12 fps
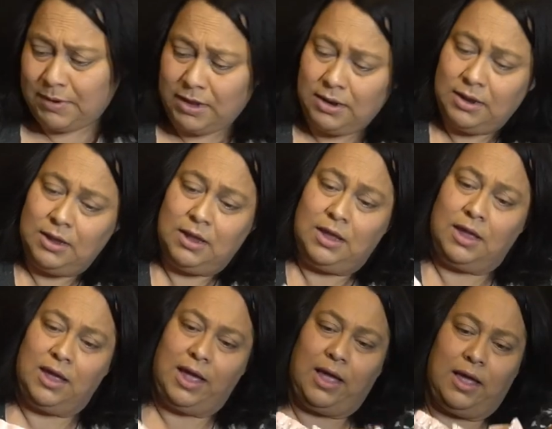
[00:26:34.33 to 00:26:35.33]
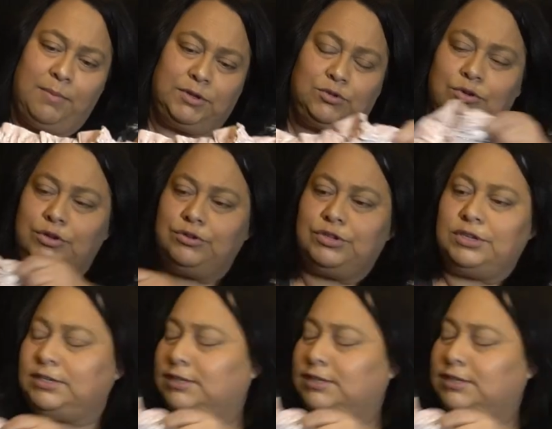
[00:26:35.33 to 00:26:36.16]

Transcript: but Habitual usually